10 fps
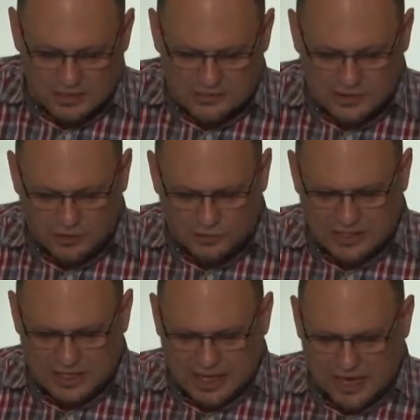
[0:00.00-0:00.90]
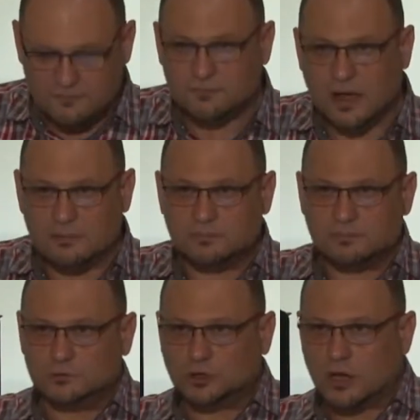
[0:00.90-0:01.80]
So they gave, I'm
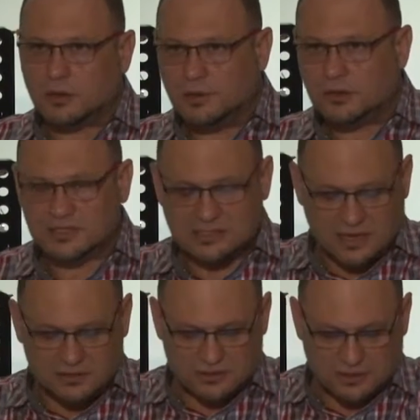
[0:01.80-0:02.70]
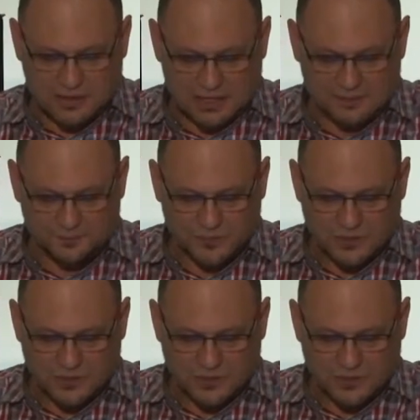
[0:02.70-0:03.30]
talking about the Cyrus the Great.